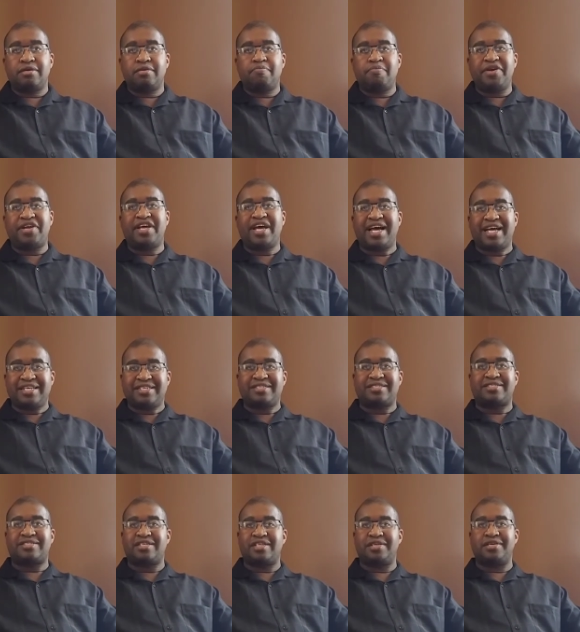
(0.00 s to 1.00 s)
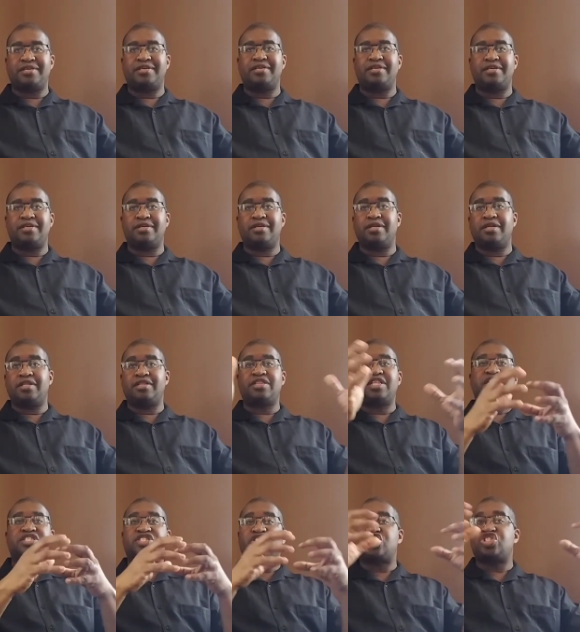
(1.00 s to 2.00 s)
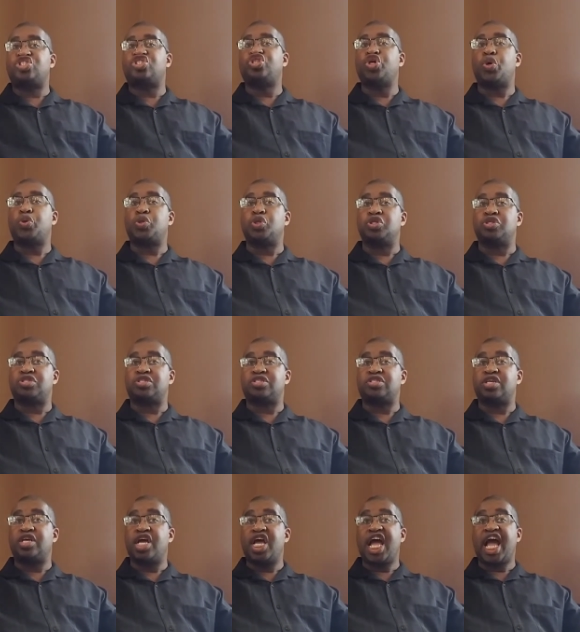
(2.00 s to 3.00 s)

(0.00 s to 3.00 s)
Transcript: Because the students